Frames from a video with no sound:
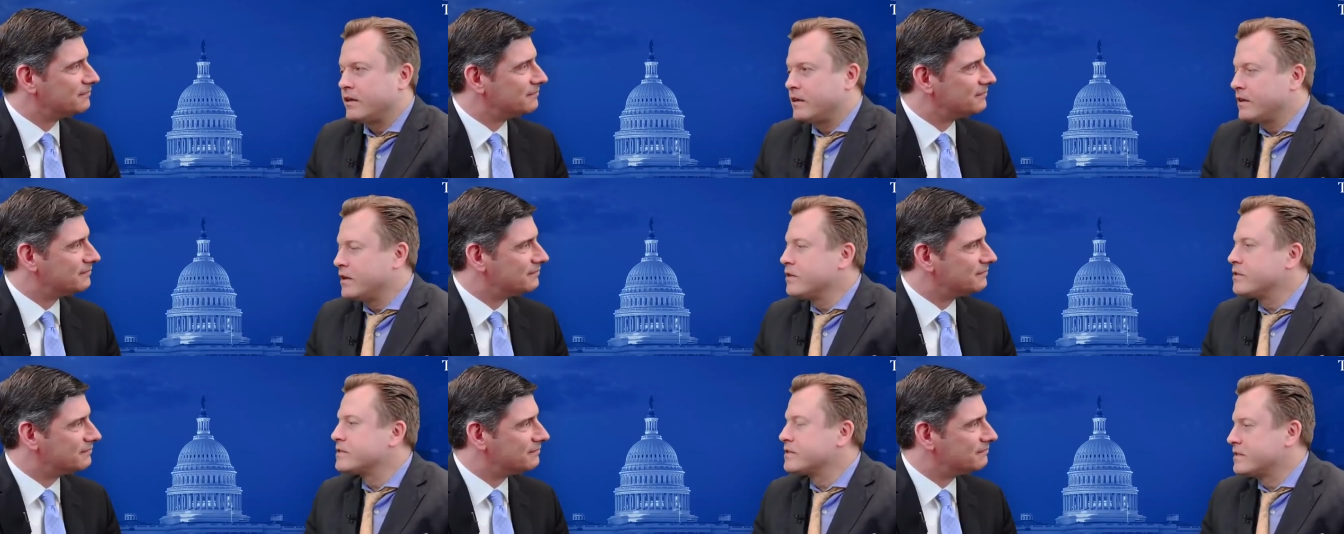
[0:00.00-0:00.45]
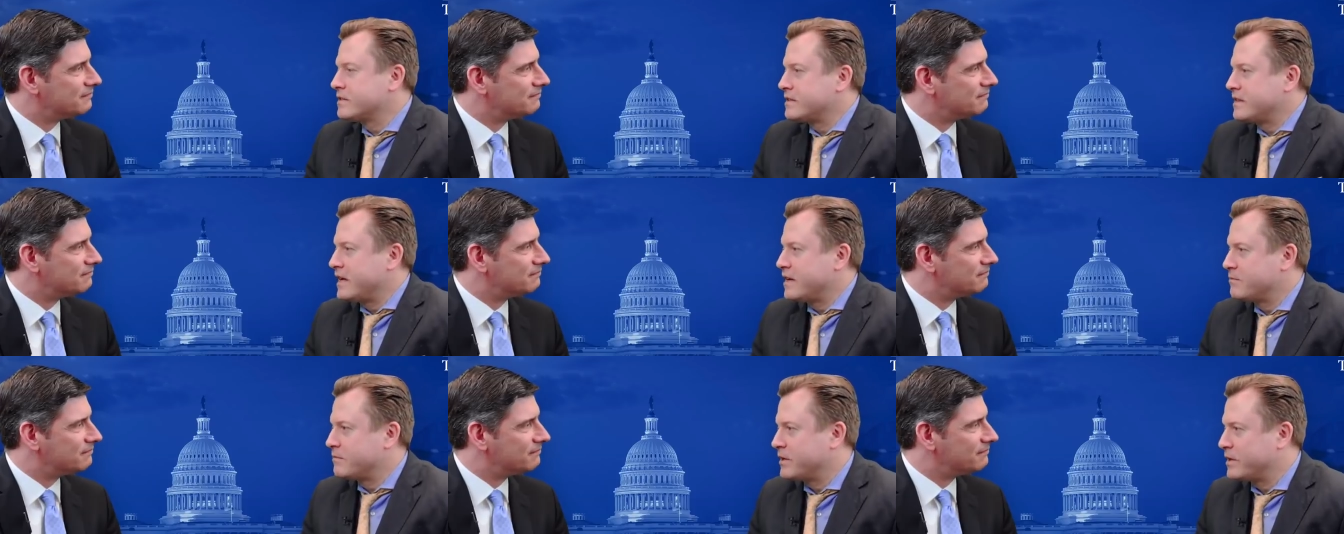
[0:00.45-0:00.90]
Speaker 1: here's a
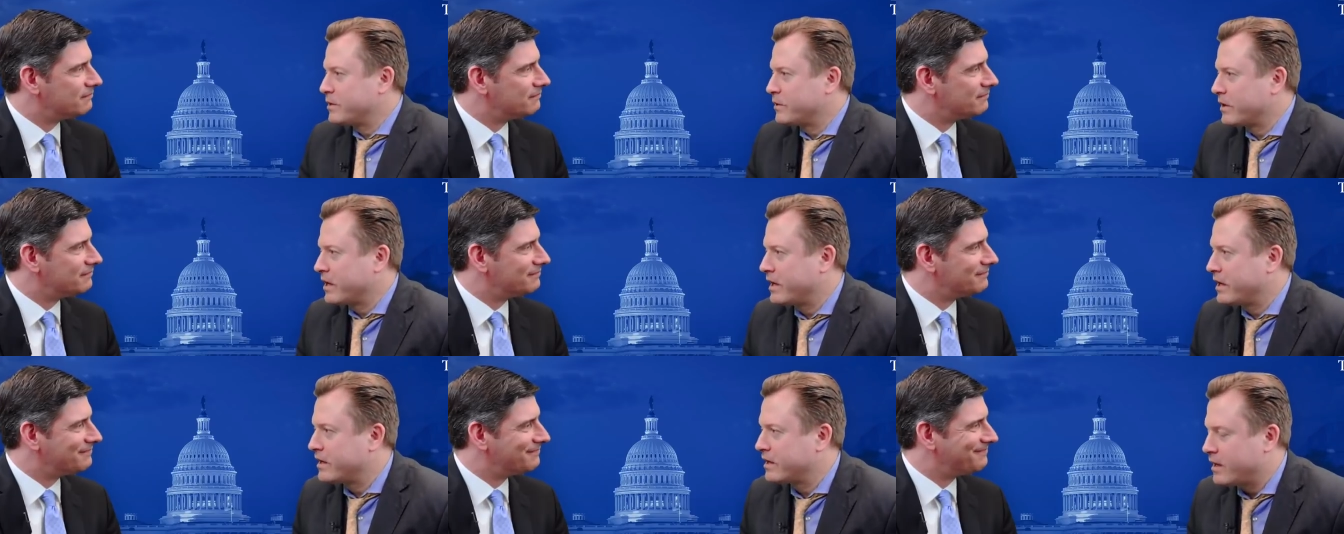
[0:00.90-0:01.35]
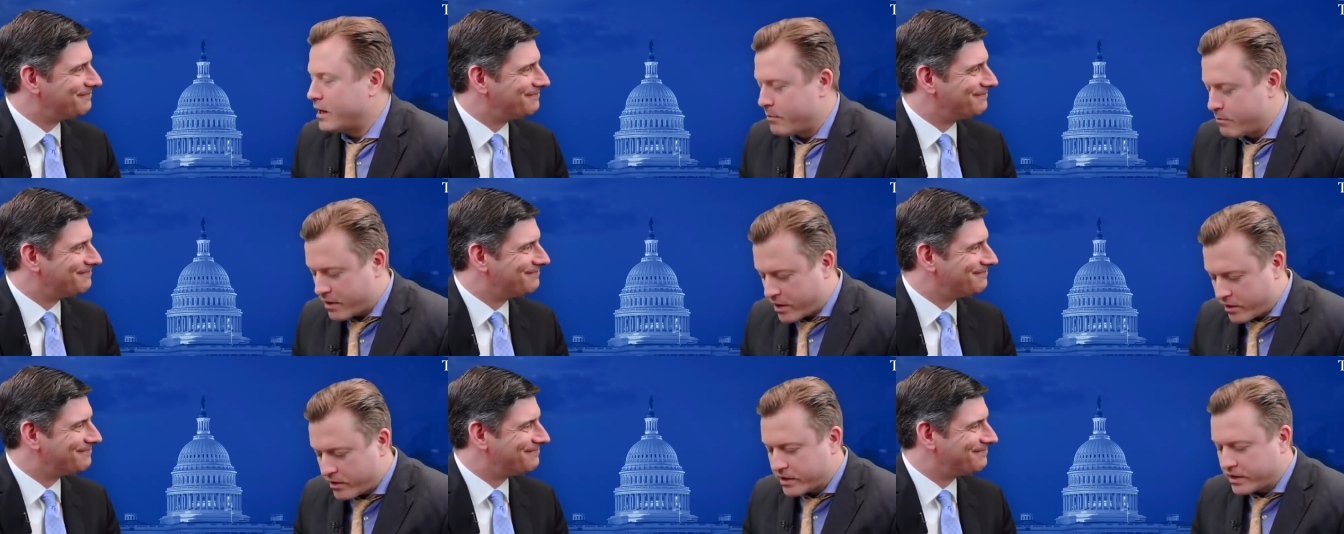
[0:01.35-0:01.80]
statement. Okay,
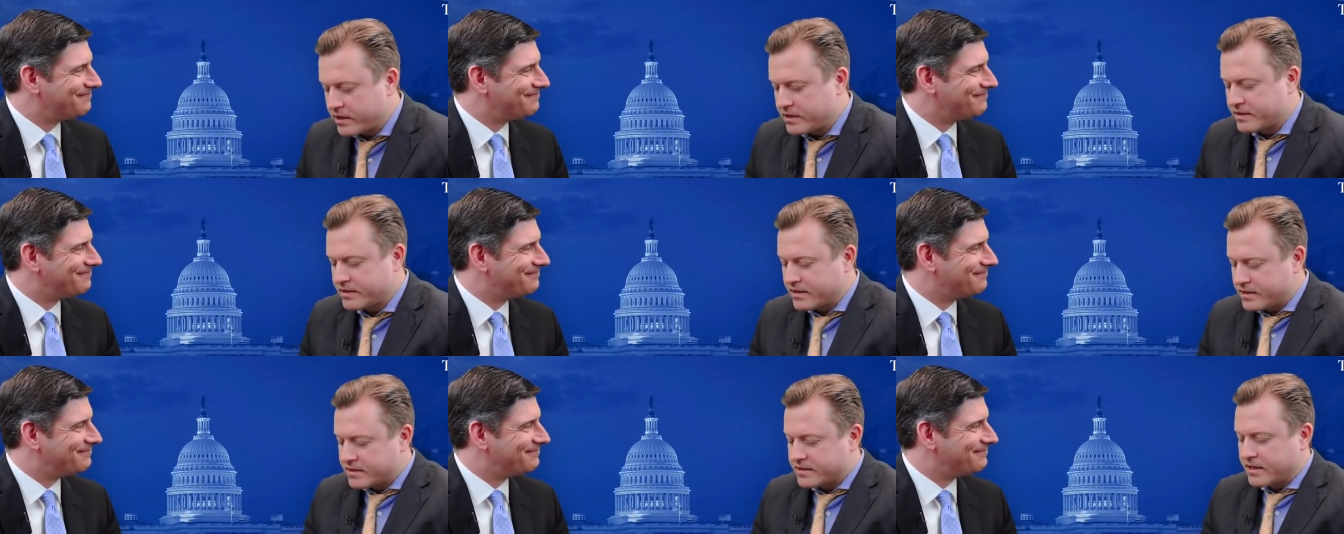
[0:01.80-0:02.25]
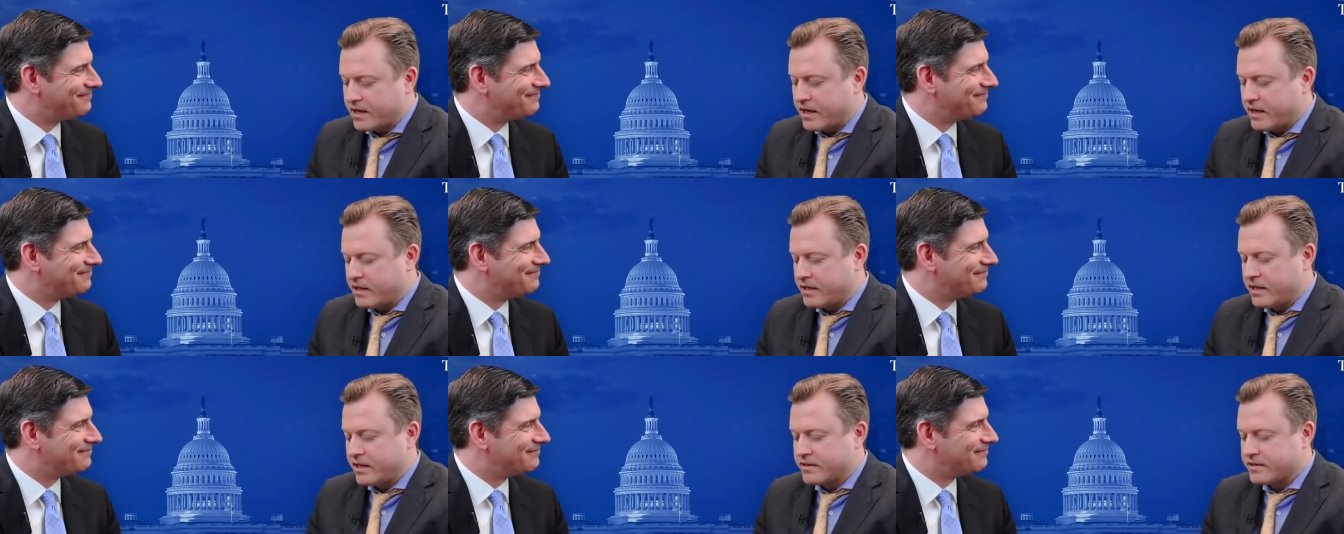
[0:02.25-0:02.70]
American
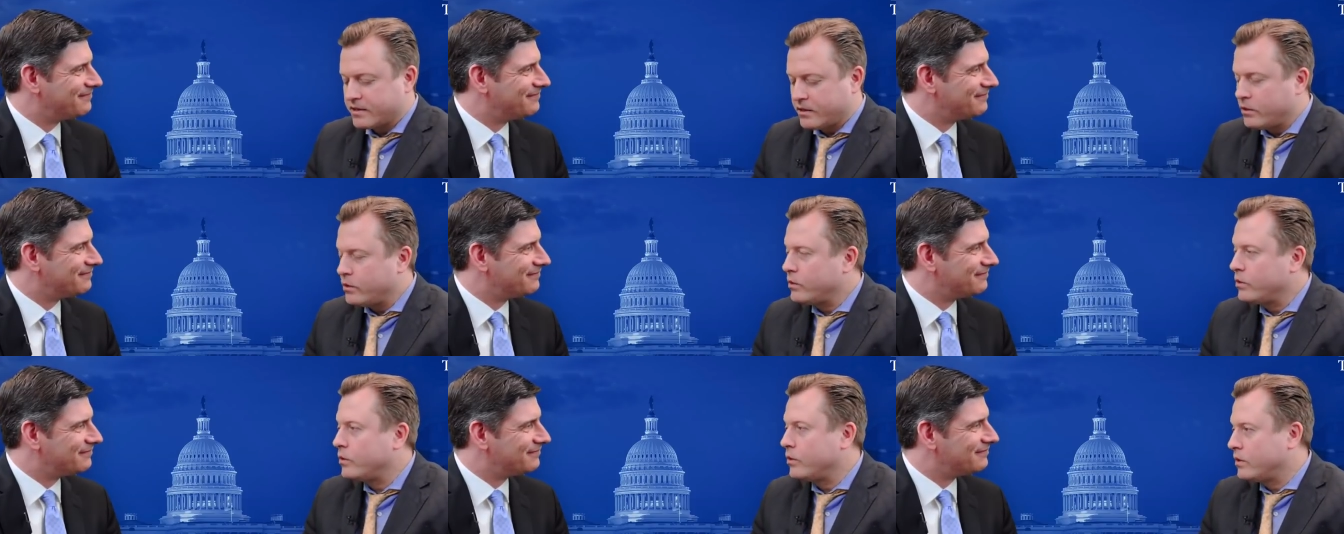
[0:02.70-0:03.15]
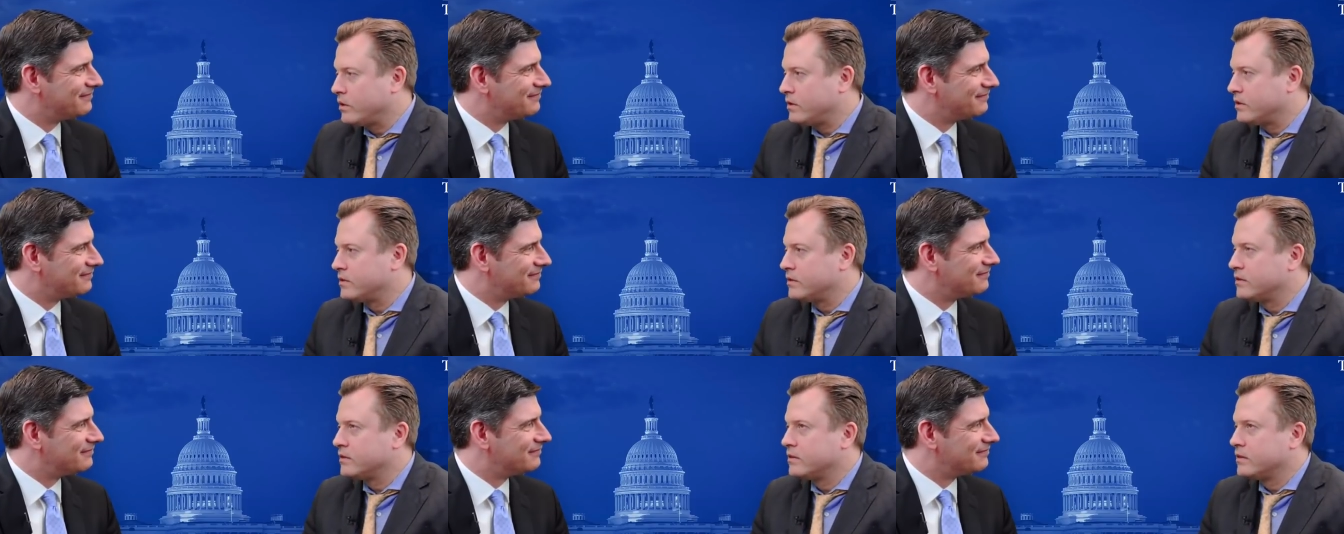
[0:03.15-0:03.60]
society as a
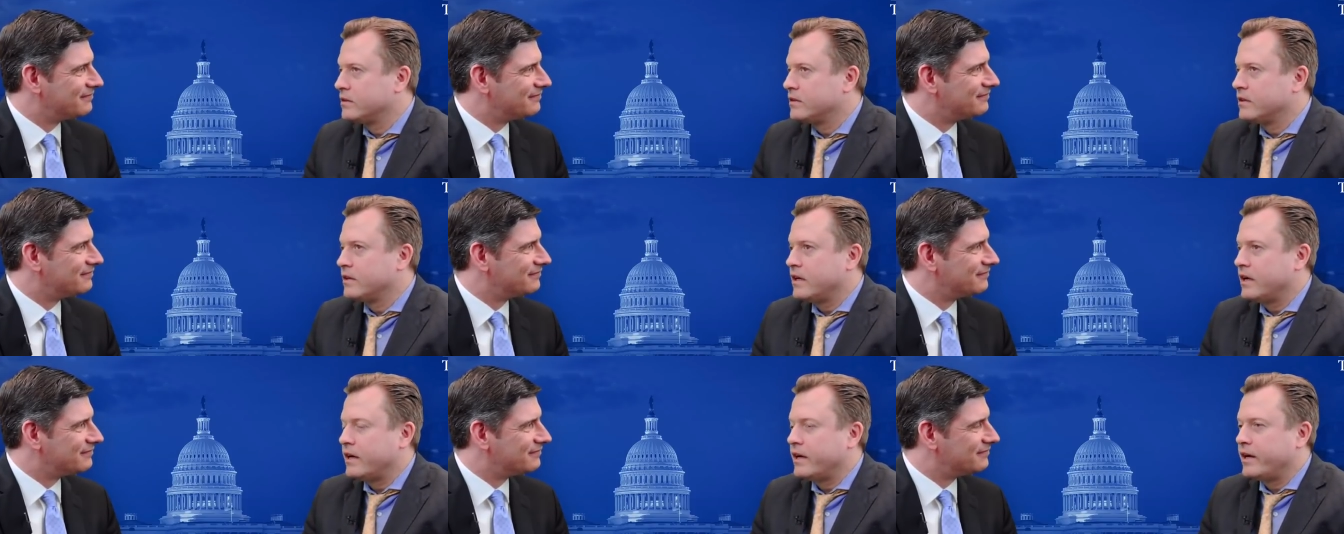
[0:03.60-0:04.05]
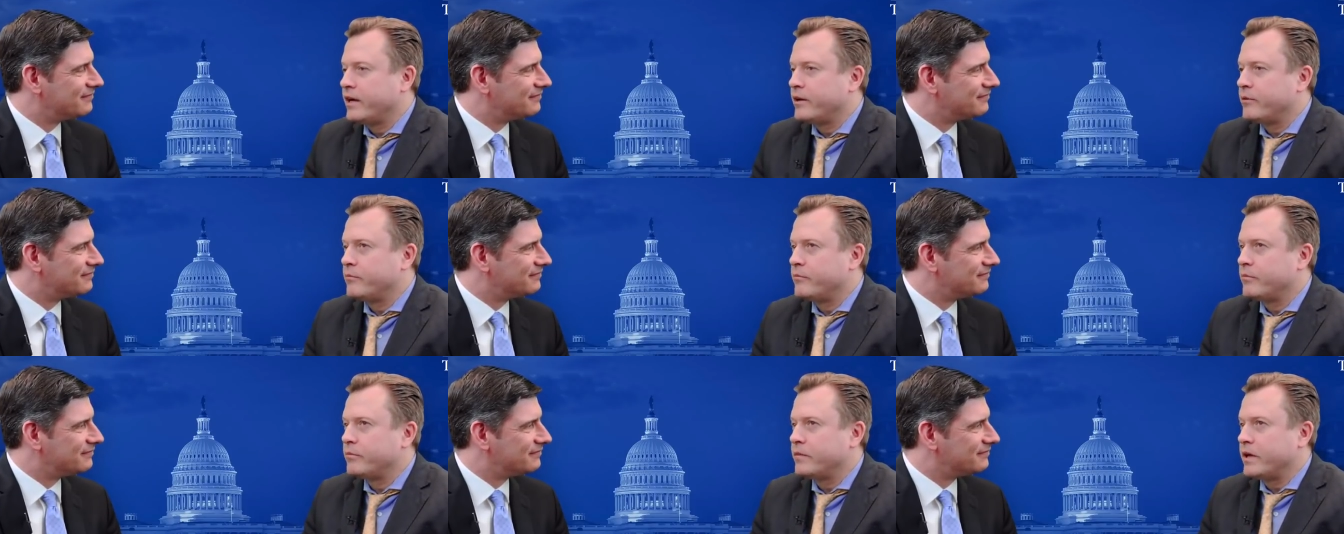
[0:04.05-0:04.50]
whole,
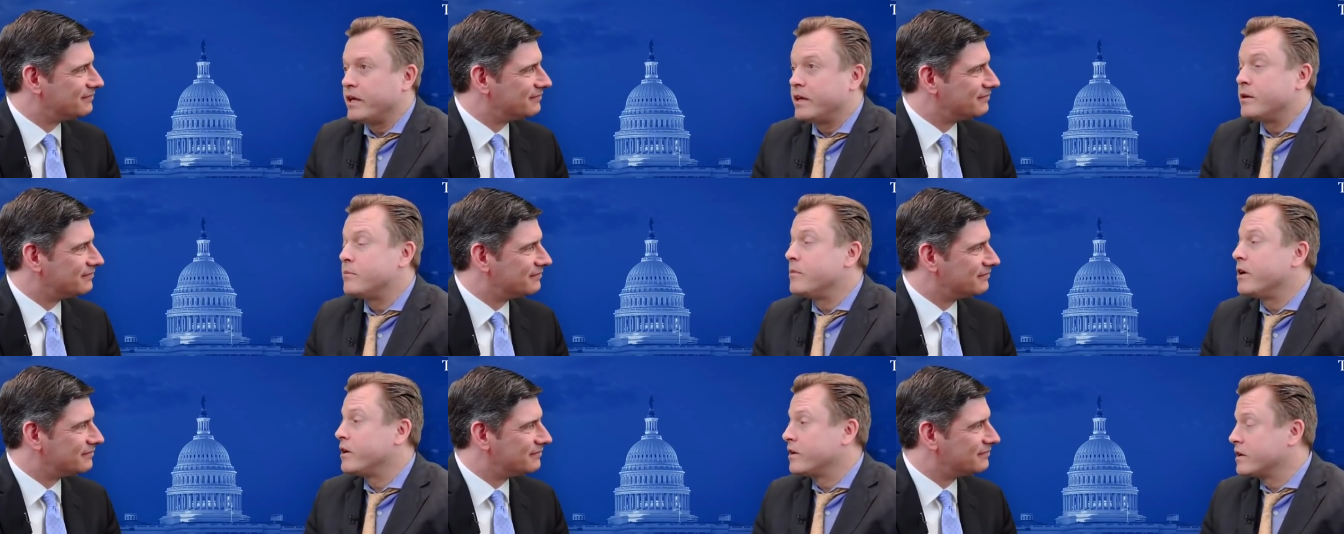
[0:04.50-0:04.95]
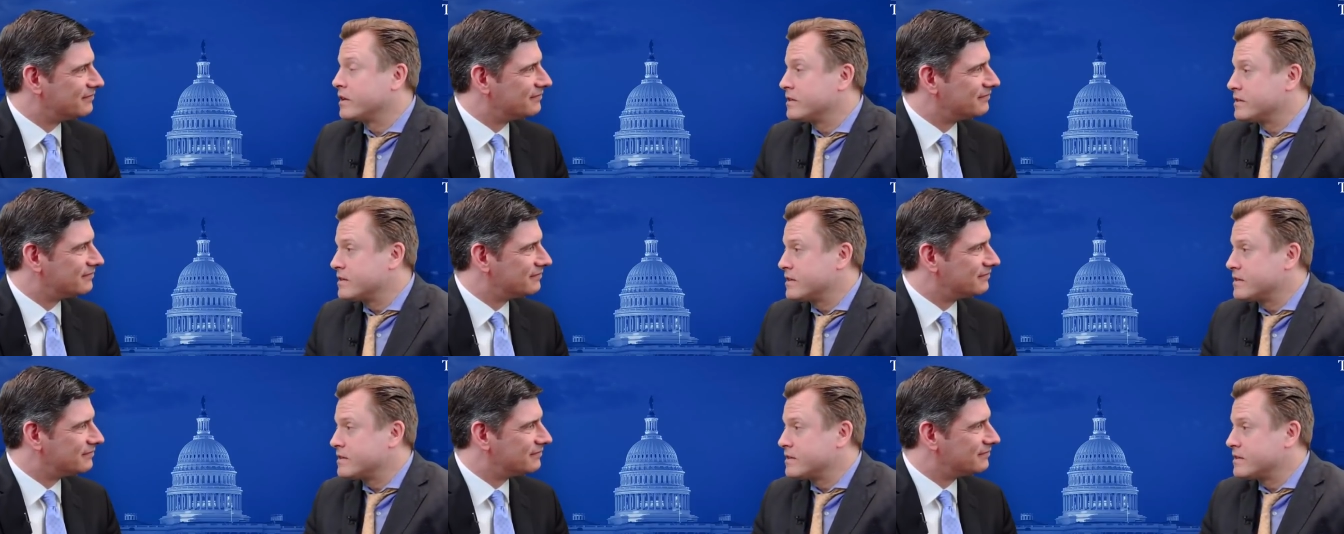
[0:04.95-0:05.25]
um, in American